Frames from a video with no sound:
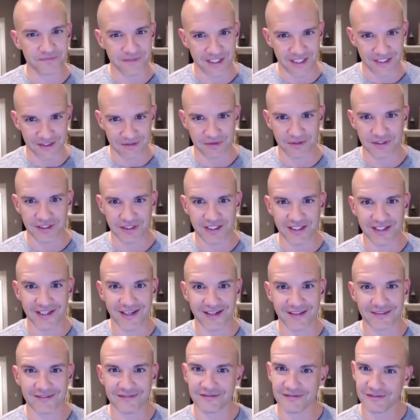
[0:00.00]
guess what they get?
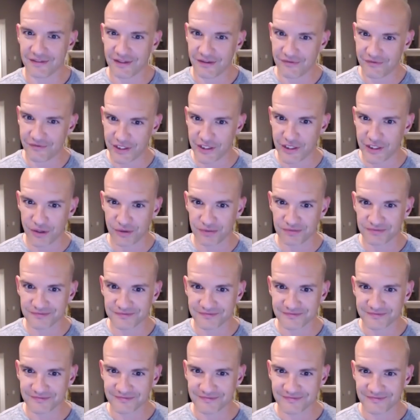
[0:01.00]
A video,
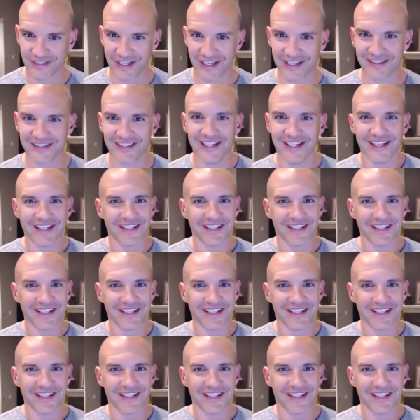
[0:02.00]
right?